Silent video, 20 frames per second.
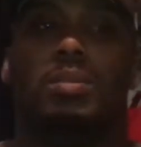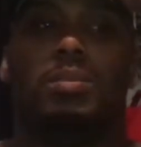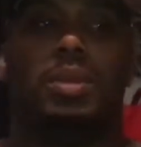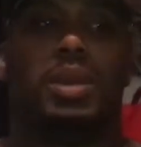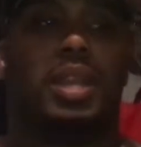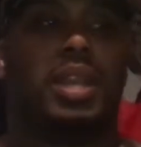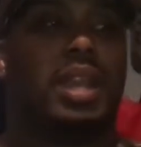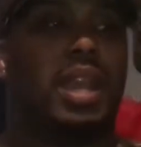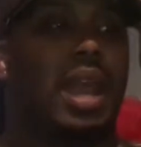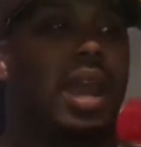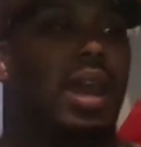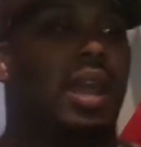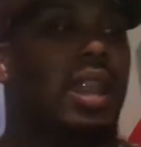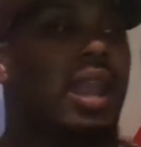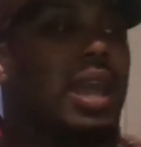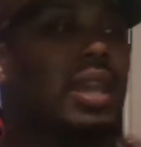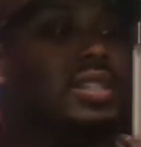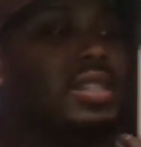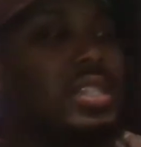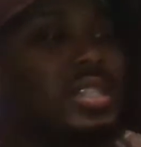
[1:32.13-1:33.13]
but are now
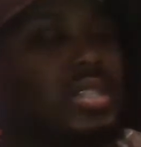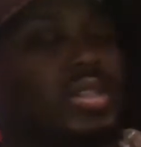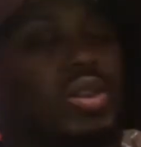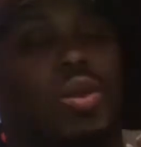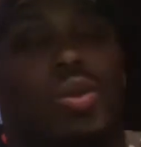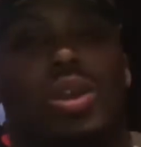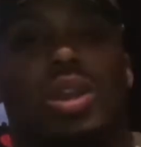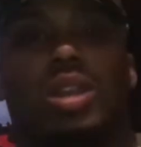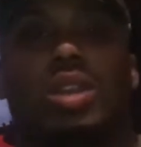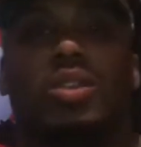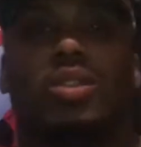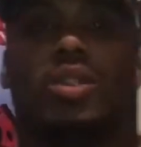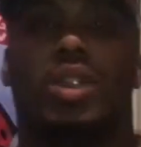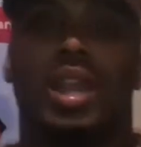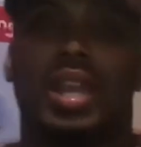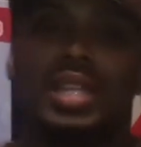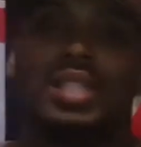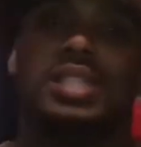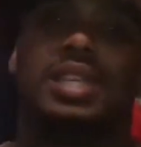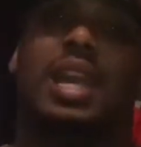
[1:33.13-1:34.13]
like just going
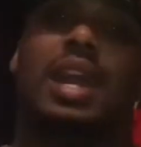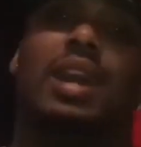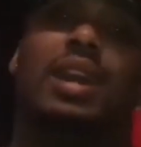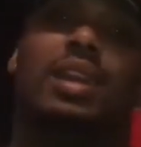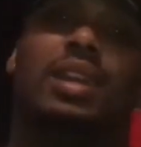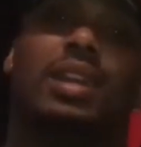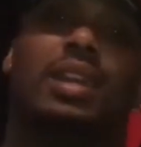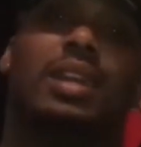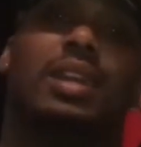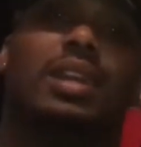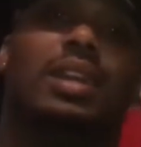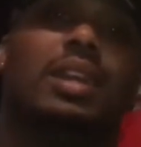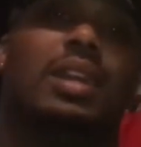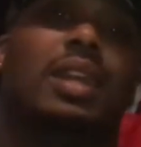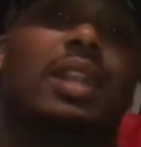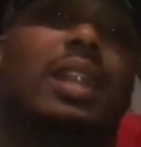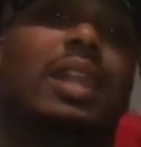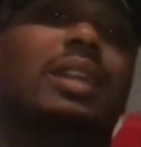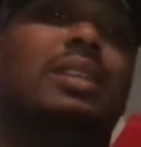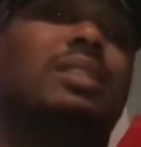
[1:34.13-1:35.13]
crazy out here.
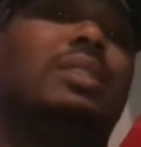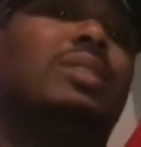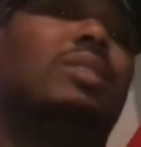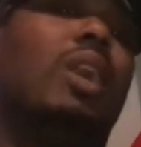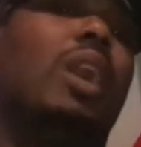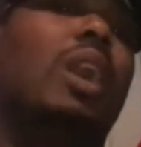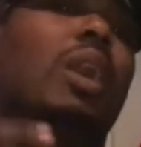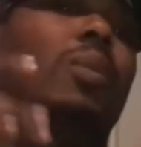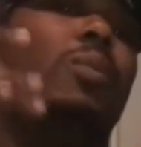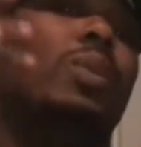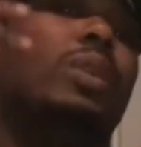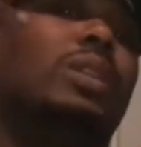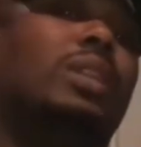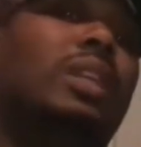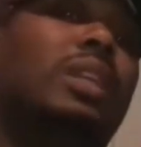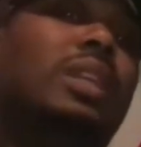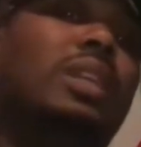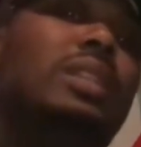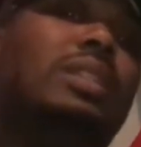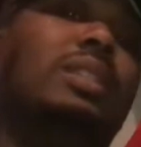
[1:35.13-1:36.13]
Let's start with
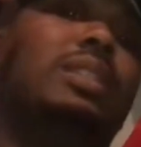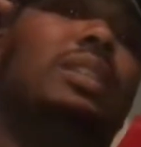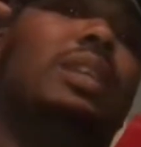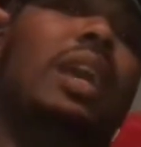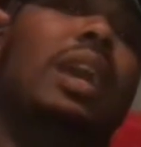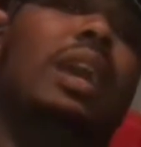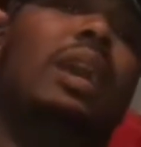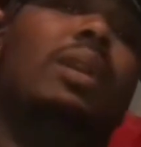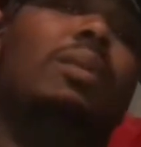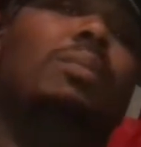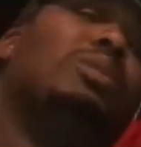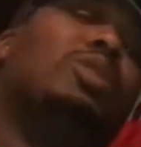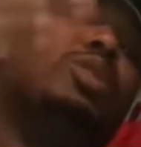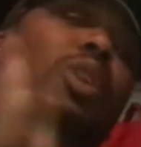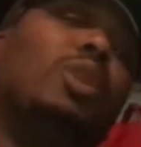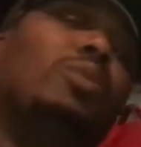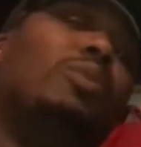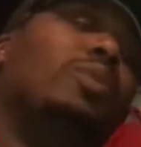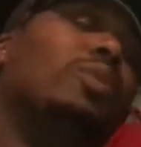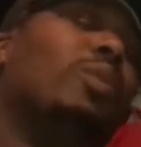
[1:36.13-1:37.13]
these damn
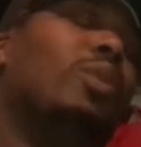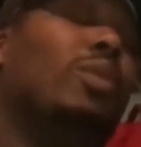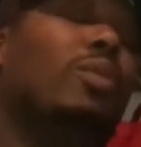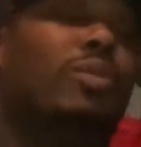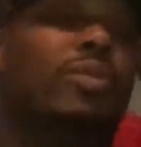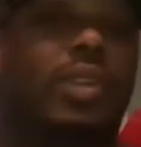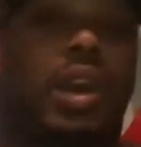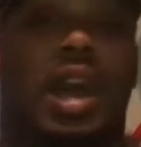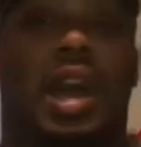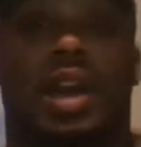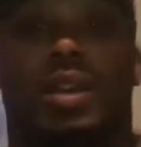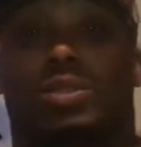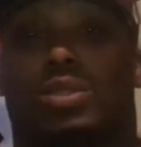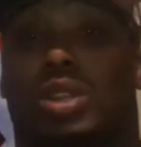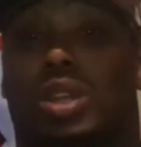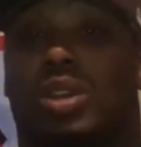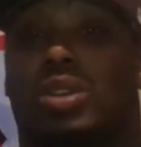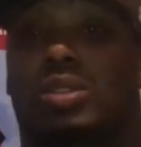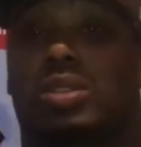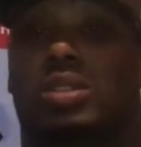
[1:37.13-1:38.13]
Trophy Room fives,
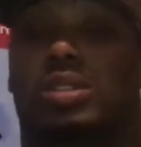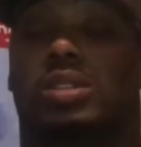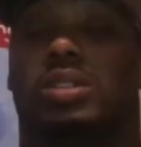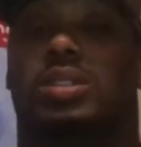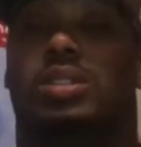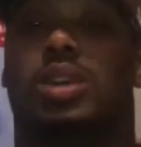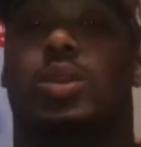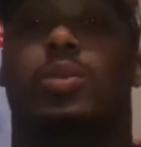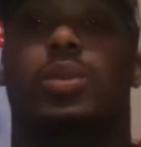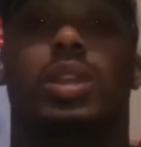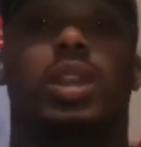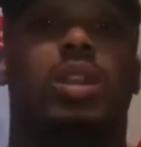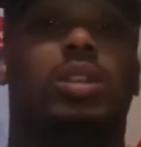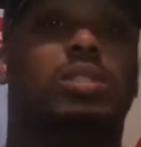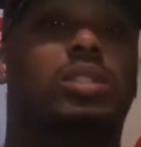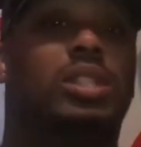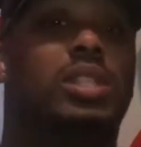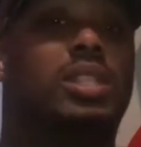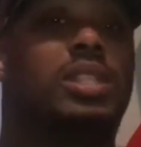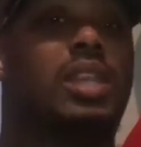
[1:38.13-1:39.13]
yo. So when
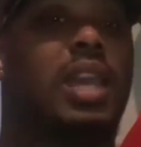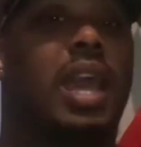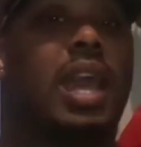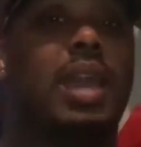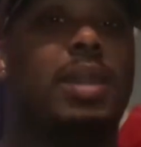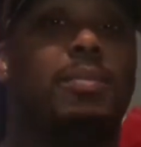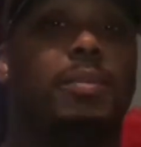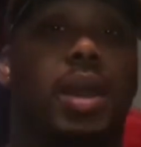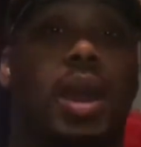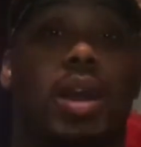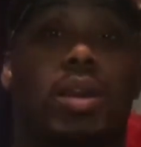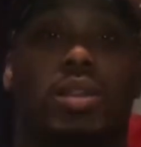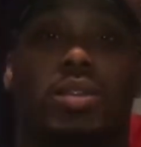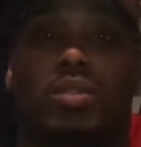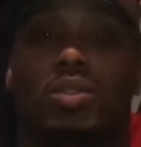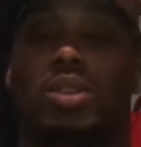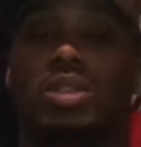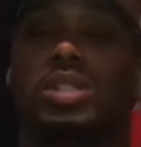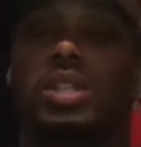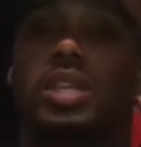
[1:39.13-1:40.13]
those shits came out, of
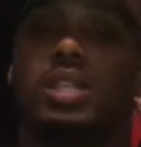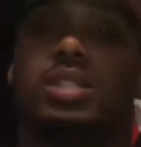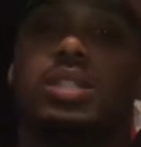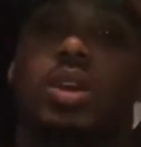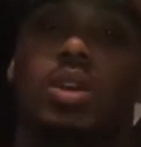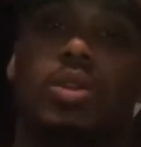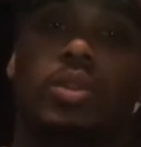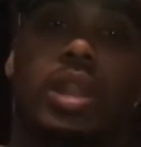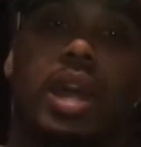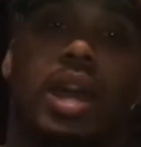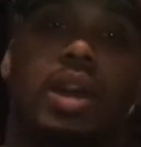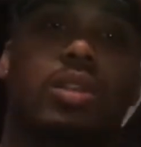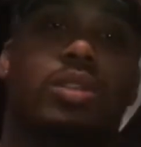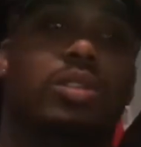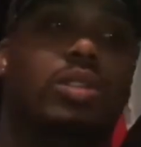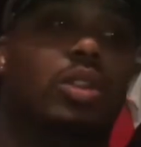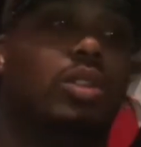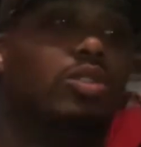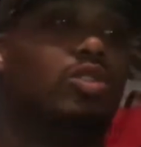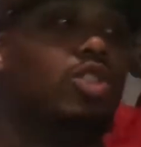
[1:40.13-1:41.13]
course they sold out.
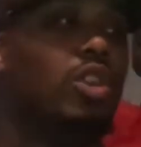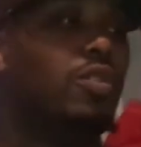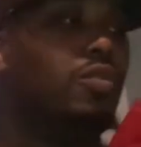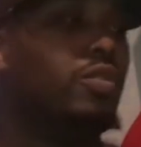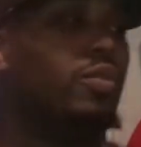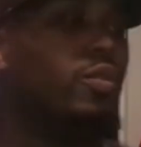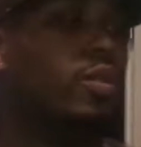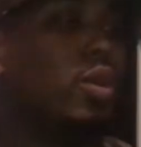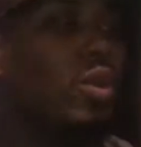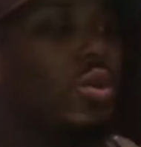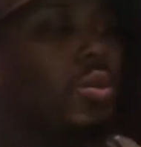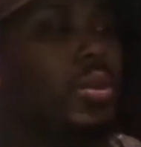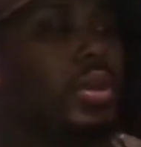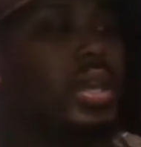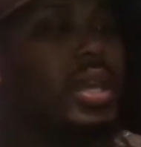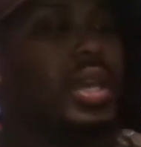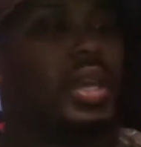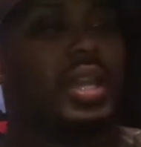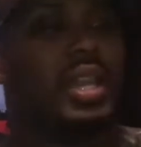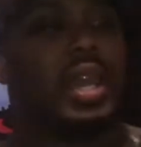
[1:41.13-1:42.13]
You know, Trophy Room,
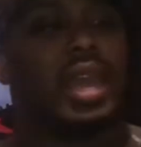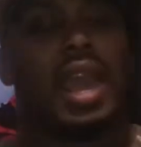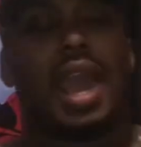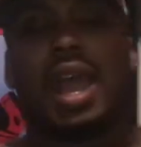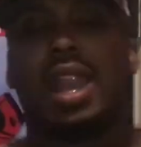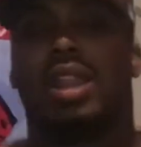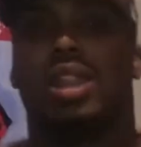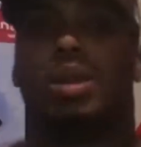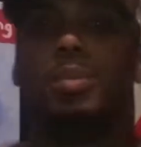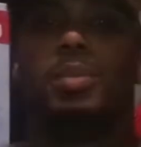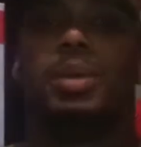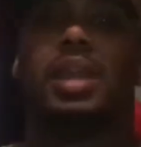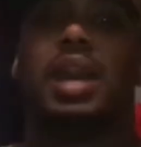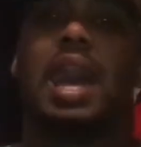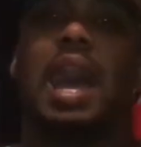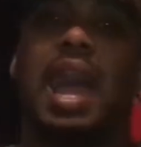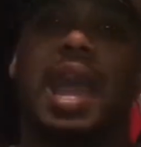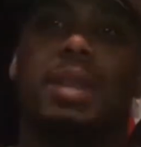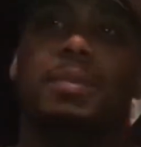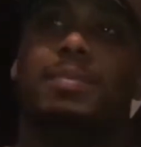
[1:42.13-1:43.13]
they had a little bit of
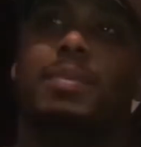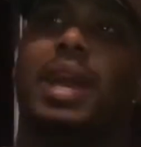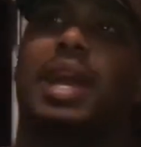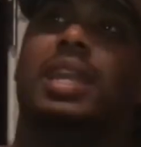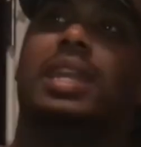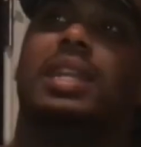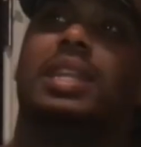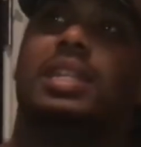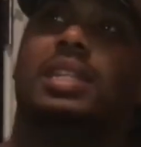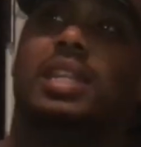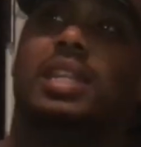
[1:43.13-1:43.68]
hype back in the